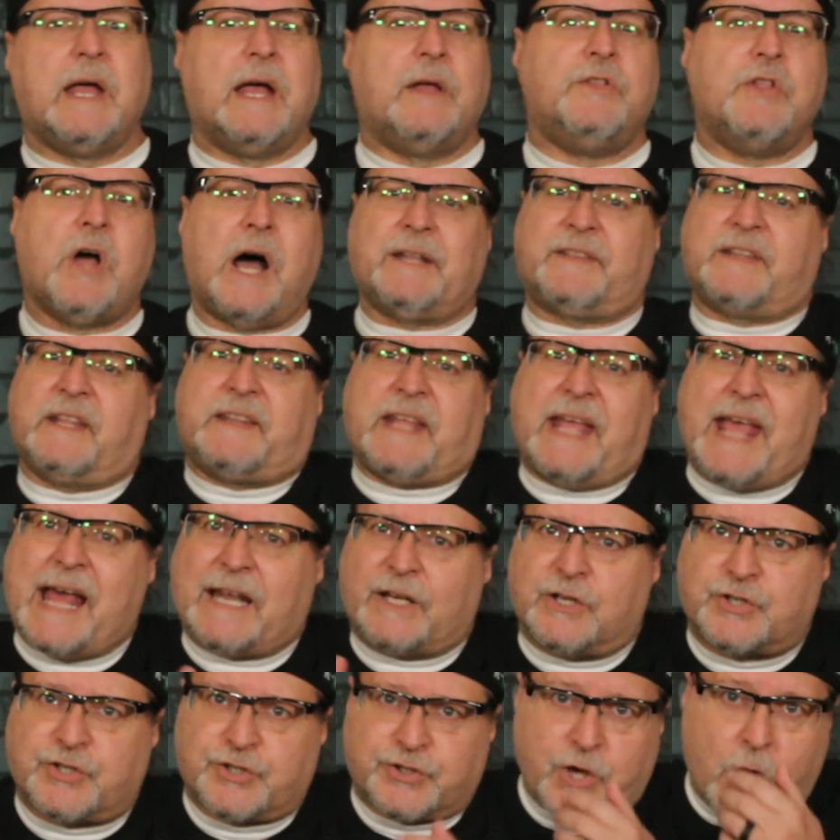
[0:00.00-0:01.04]
Not that they had
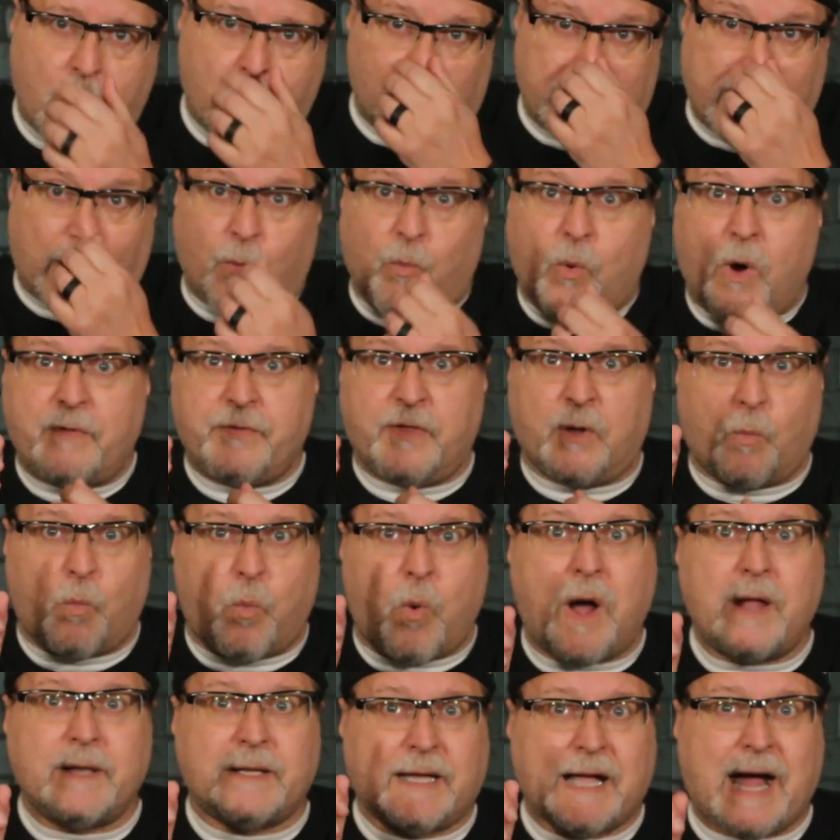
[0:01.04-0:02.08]
a show. Now, the
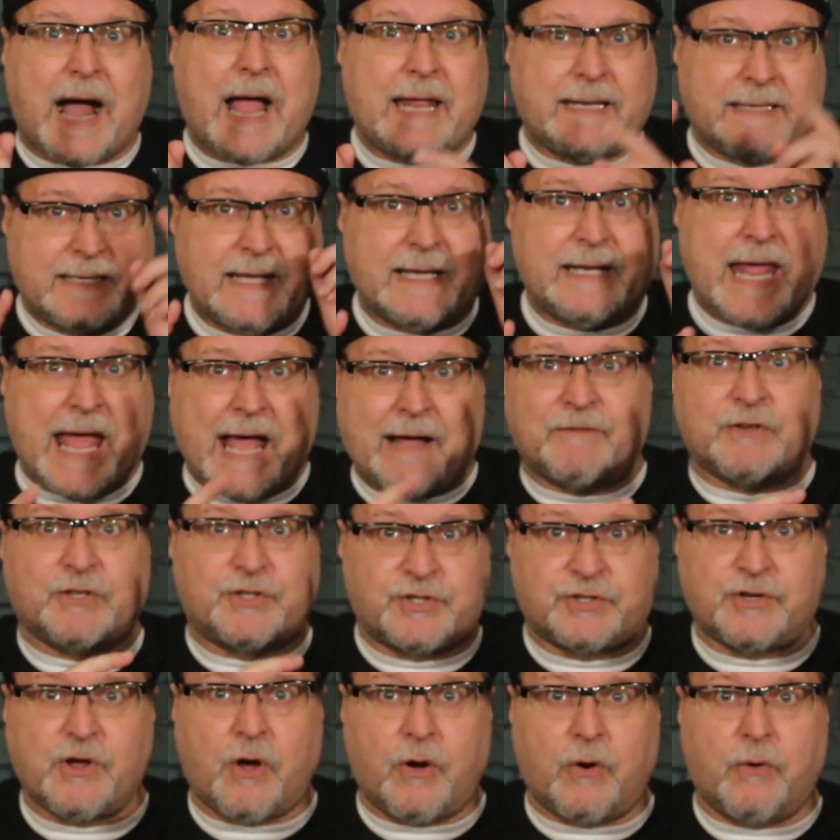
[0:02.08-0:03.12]
one guy did have a
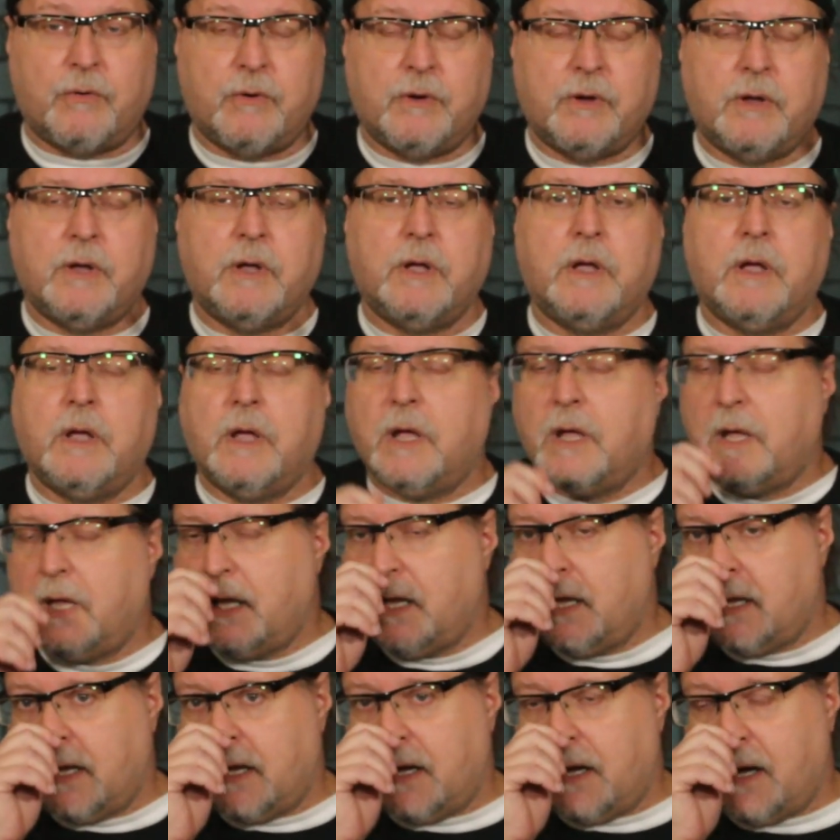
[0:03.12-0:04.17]
show.
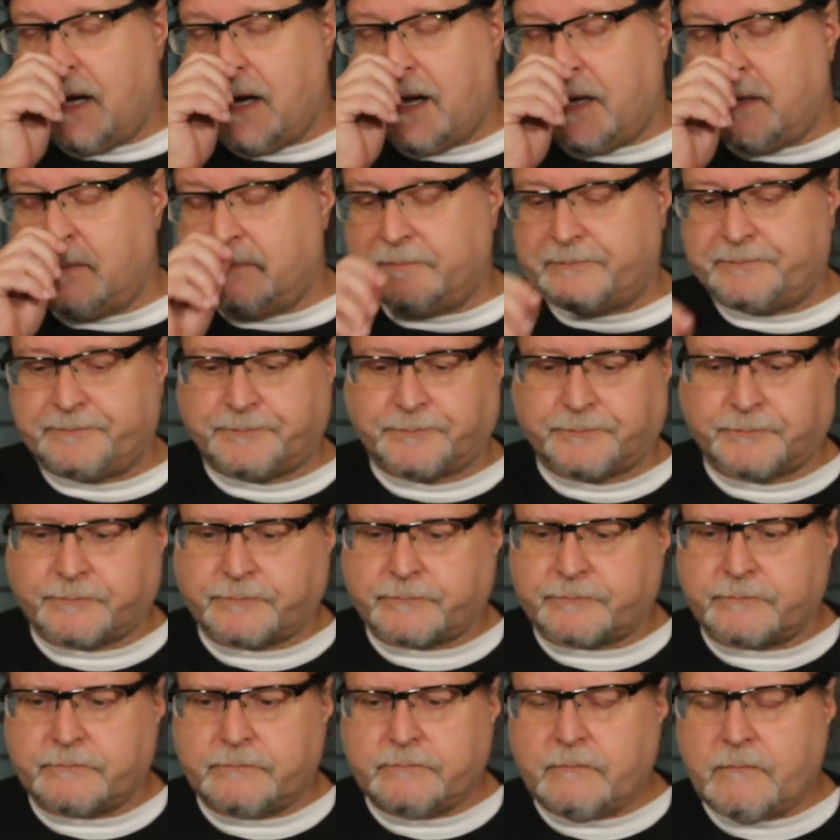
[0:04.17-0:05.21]

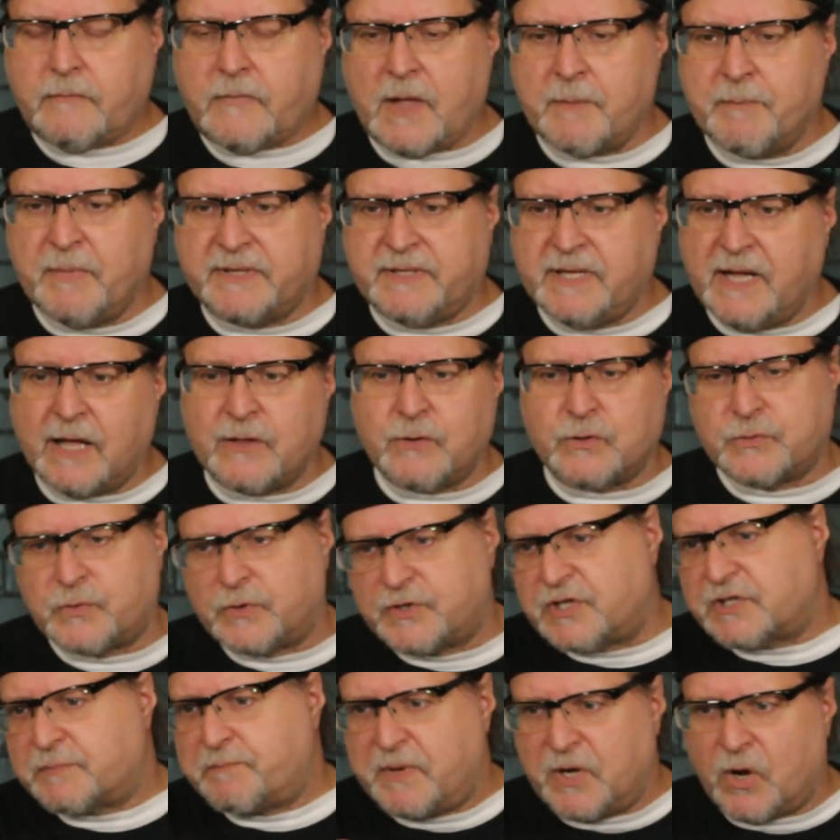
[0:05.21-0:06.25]
But the others would
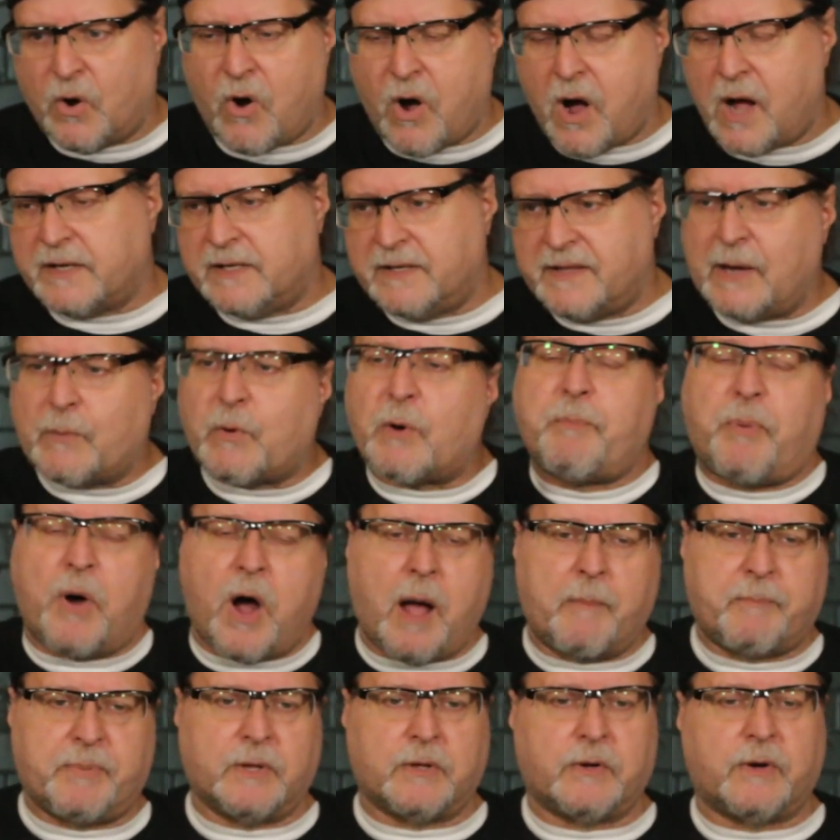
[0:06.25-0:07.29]
just be on, and they were
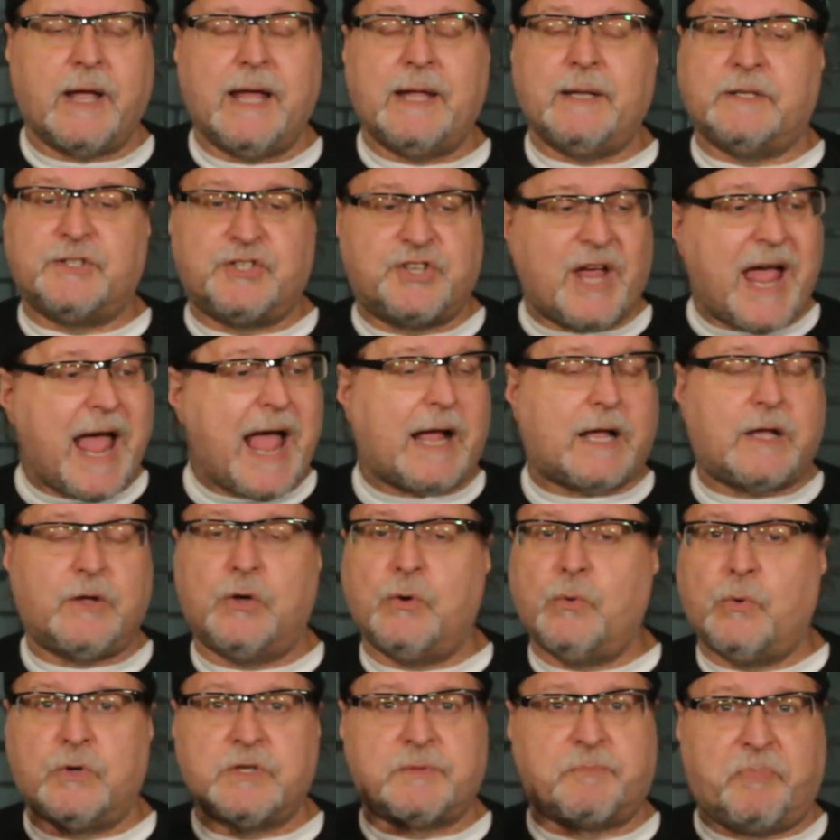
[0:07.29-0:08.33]
popular. And Jack,
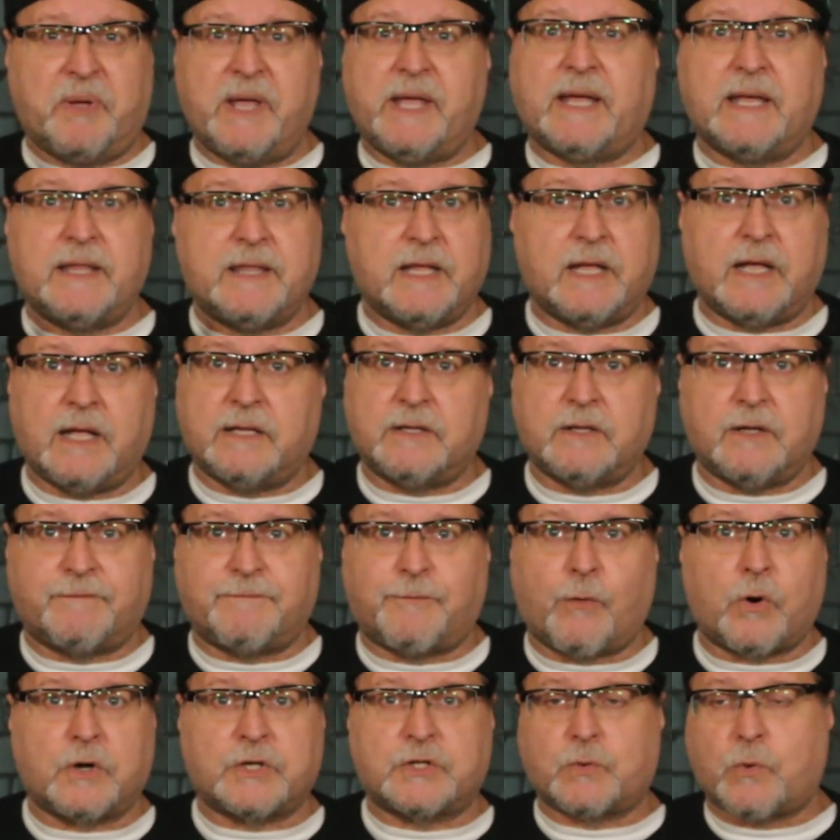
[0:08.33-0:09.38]
who was big in the
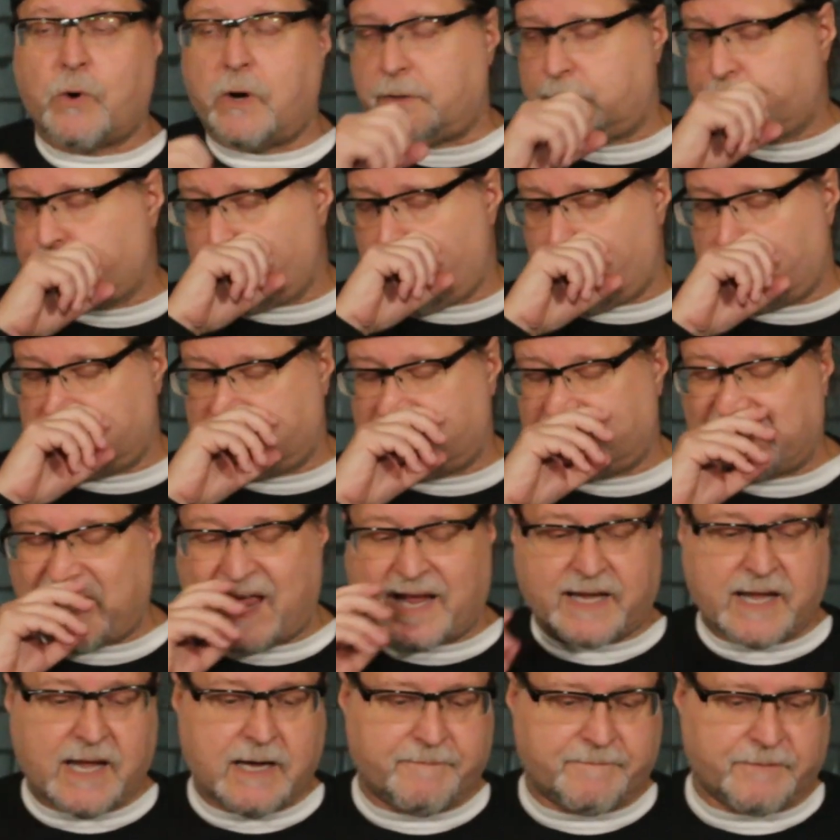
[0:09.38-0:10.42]
Foursquare church,
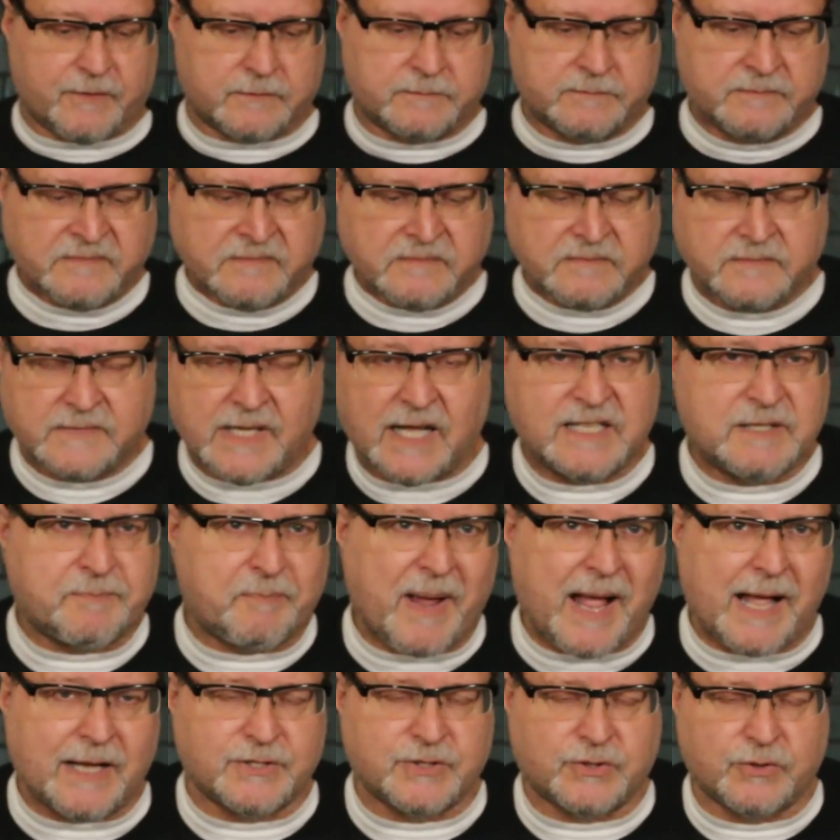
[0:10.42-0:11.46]
Jack Hayford, now he's
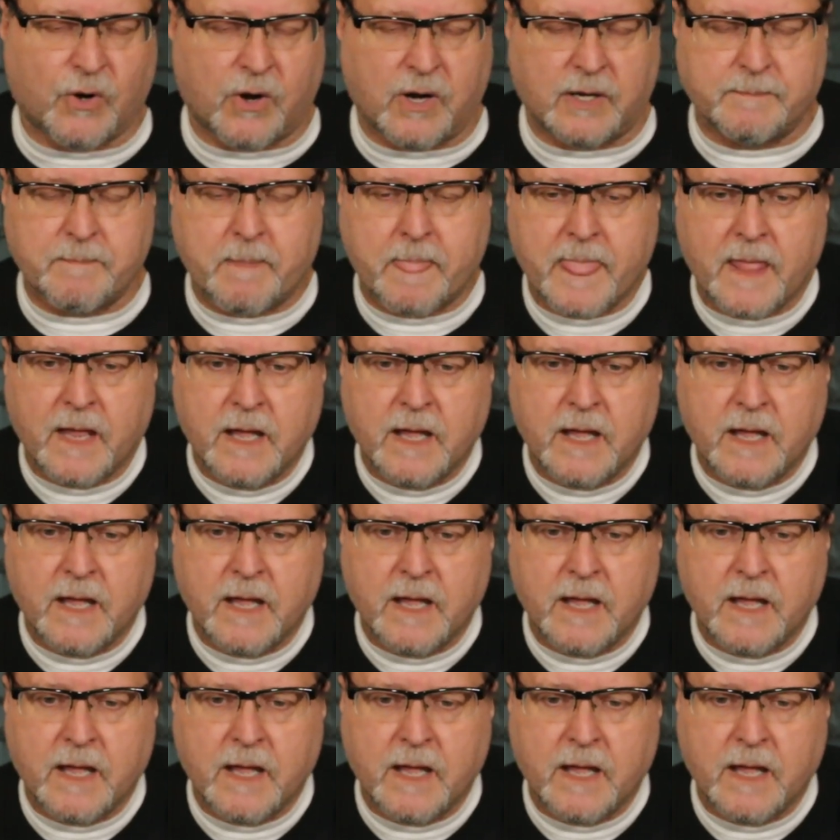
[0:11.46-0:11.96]
passed on.